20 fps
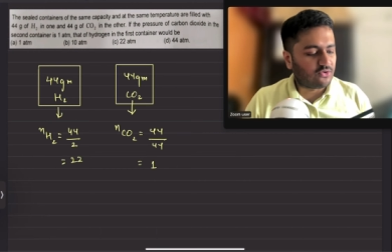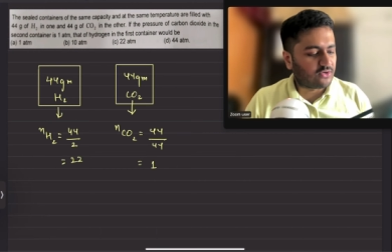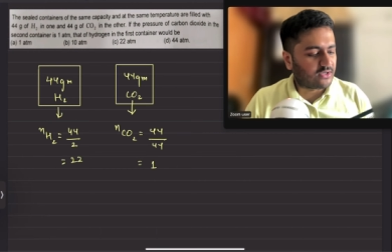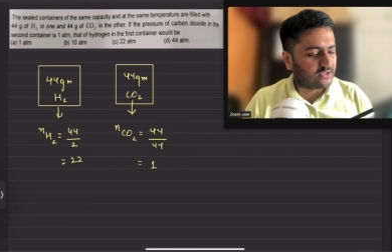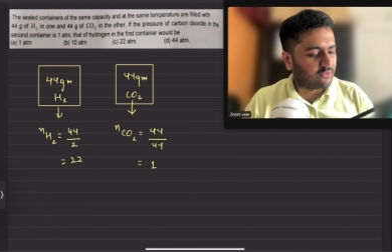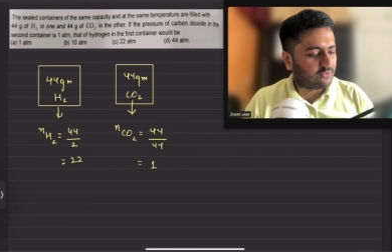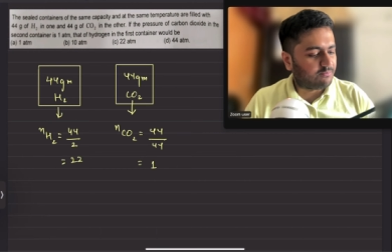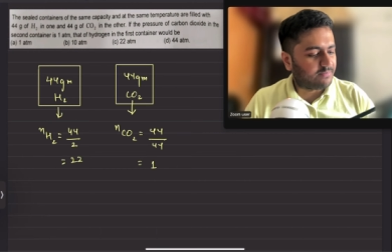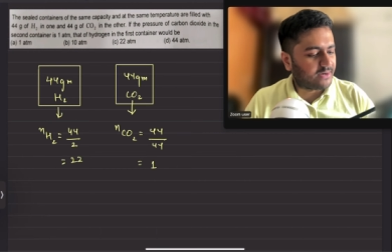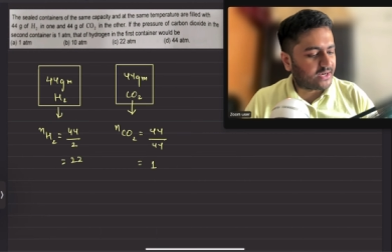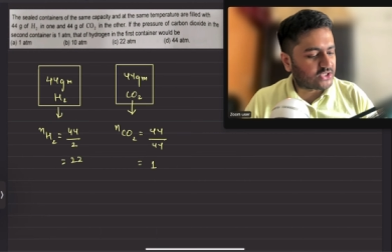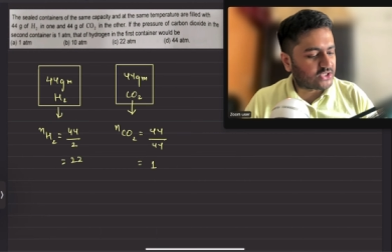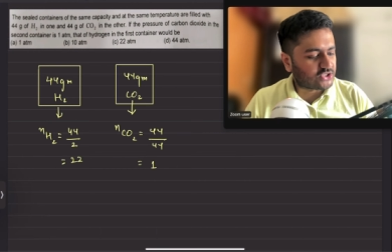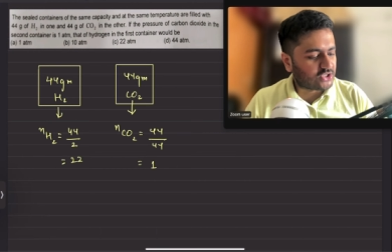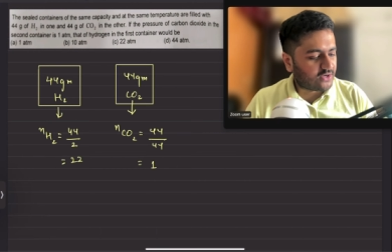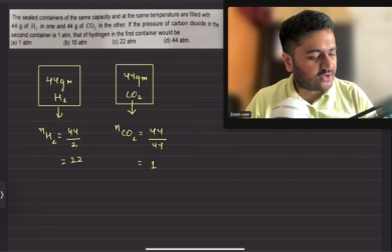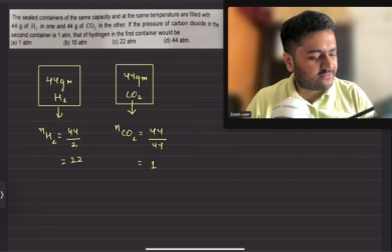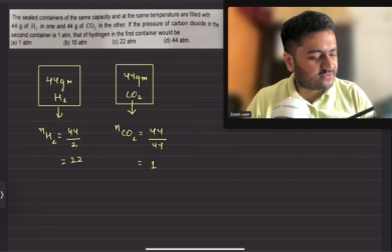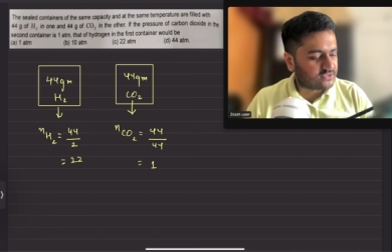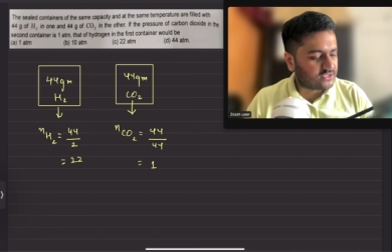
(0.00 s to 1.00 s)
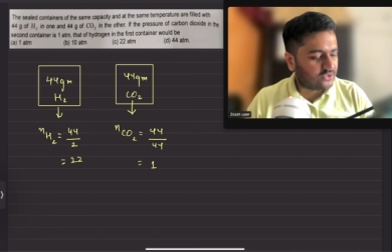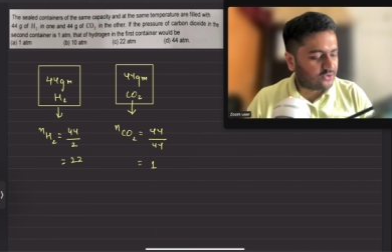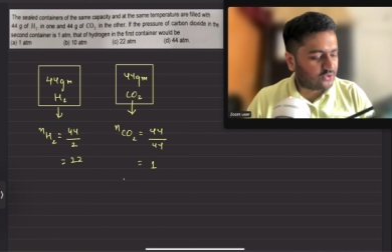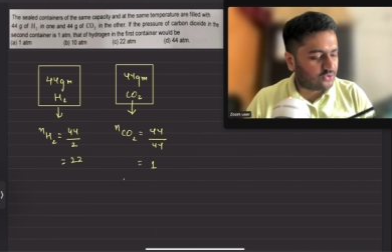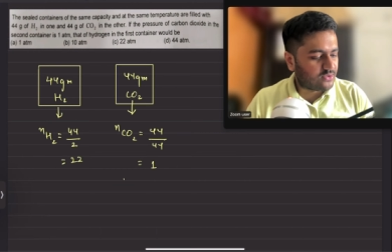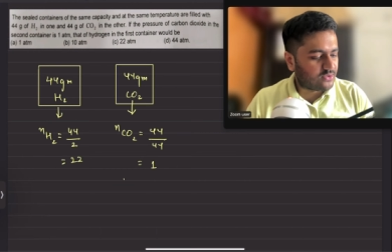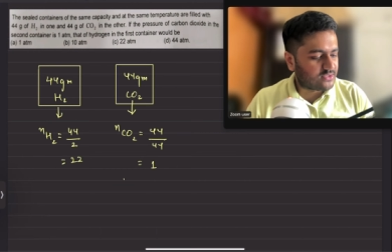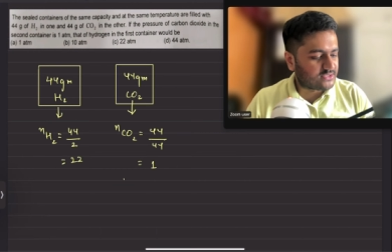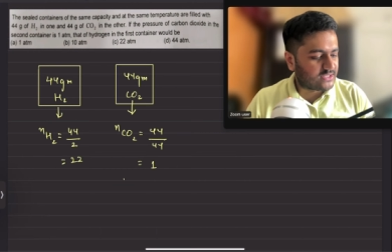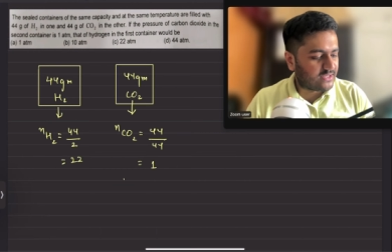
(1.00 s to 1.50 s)
okay, the pressure of
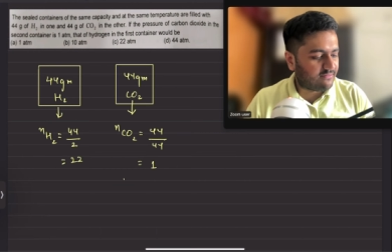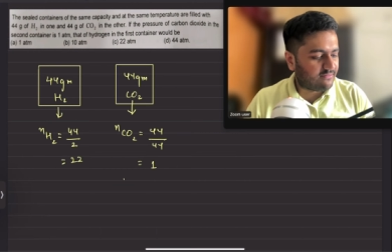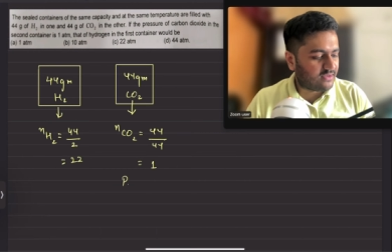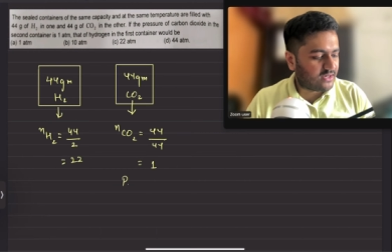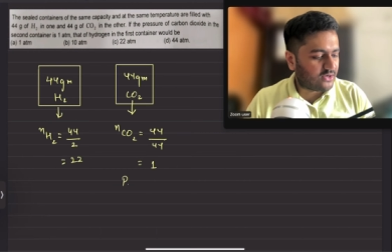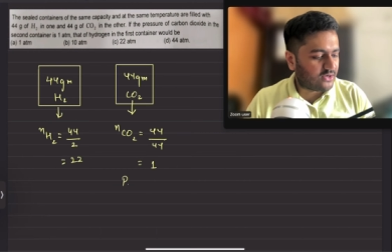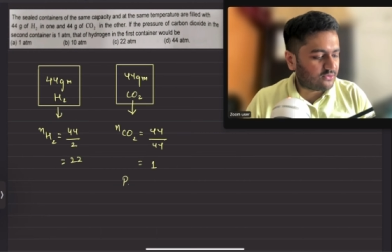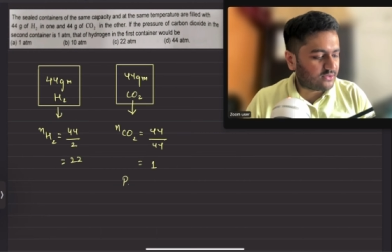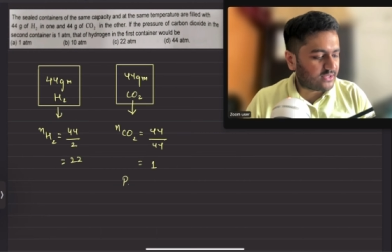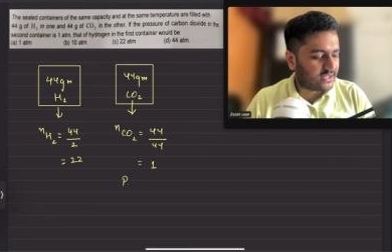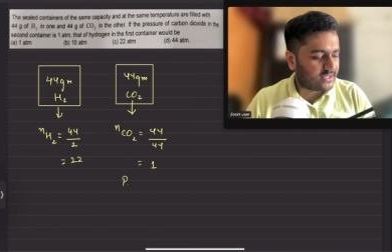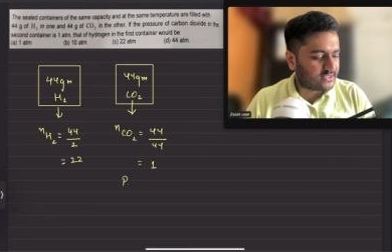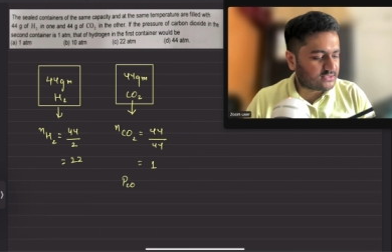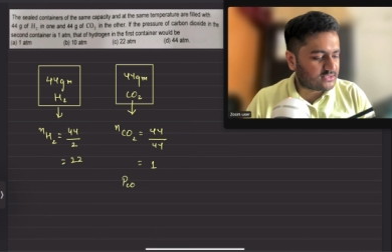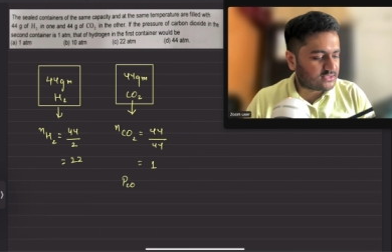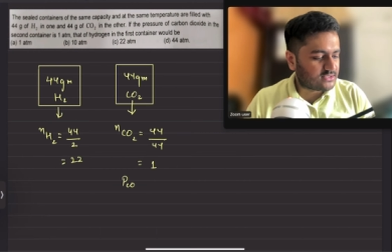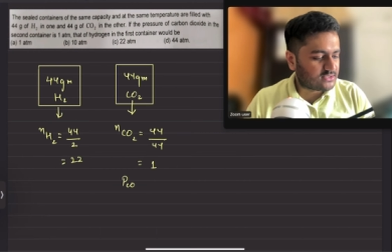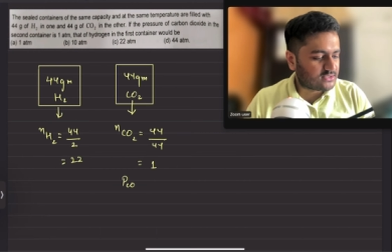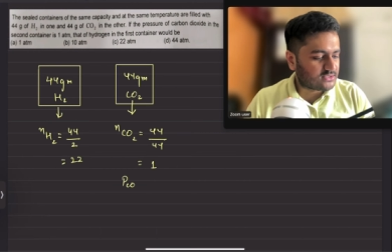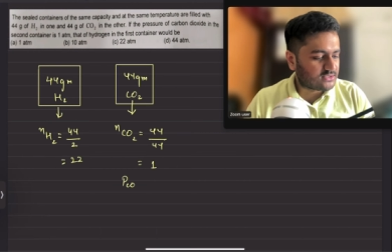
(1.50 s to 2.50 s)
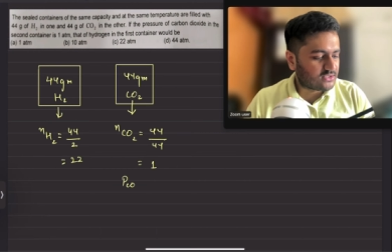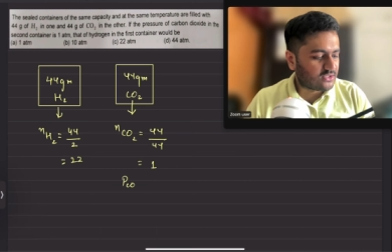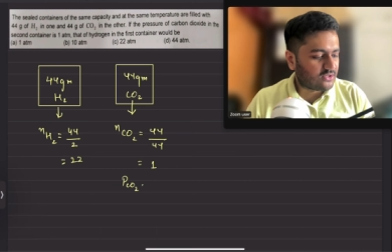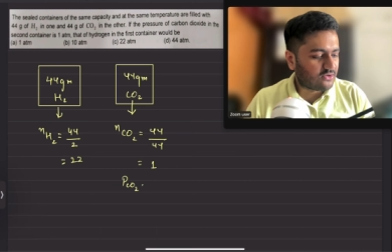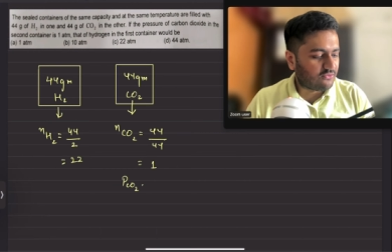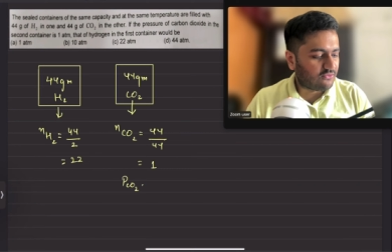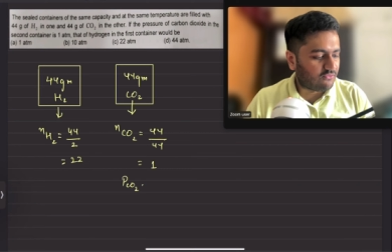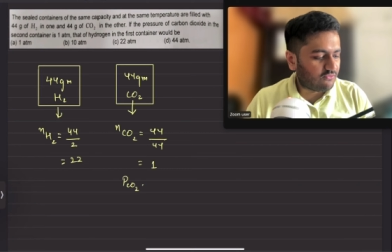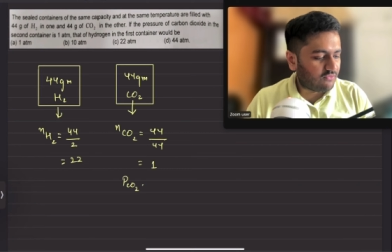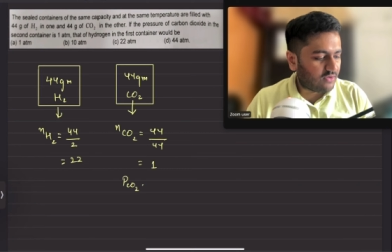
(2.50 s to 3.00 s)
CO2 is given out as
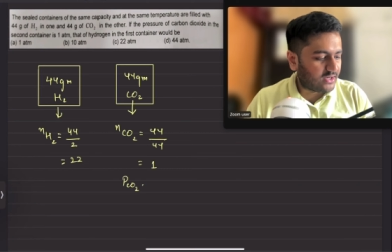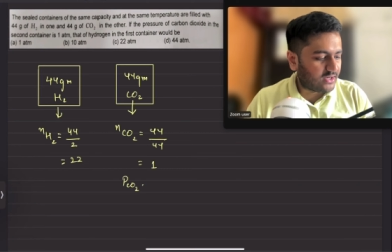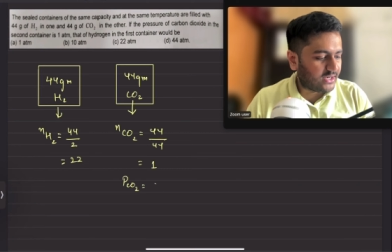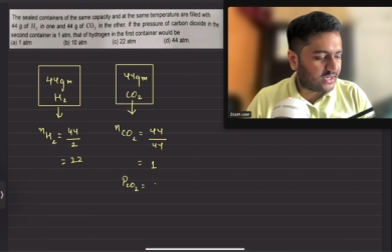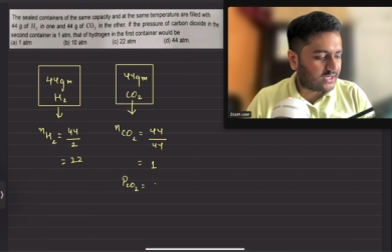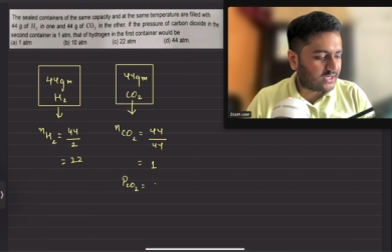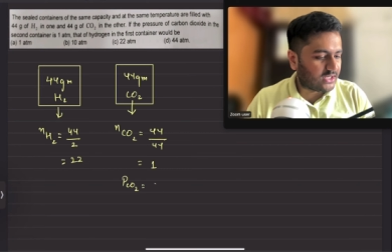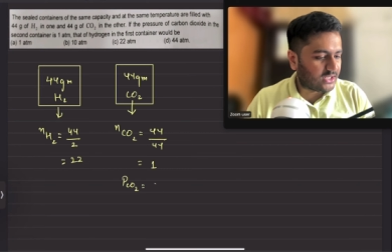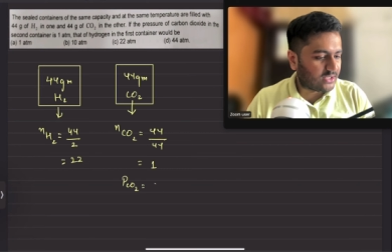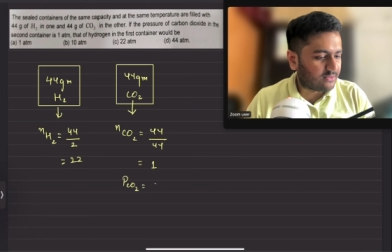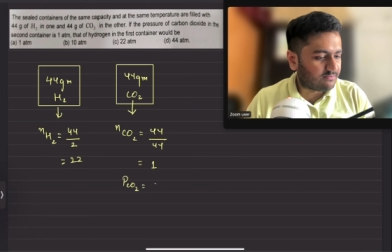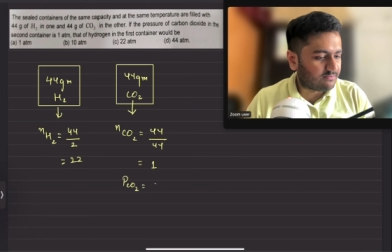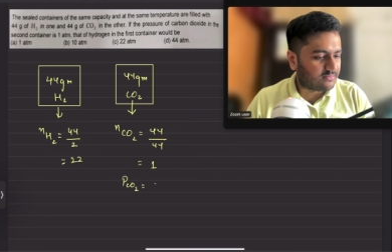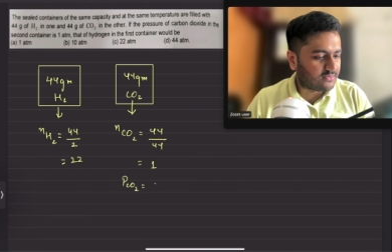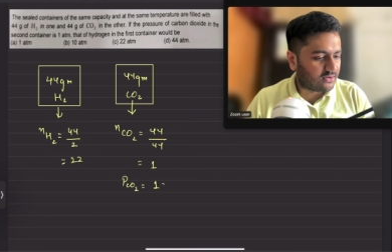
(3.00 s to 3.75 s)
1 atm.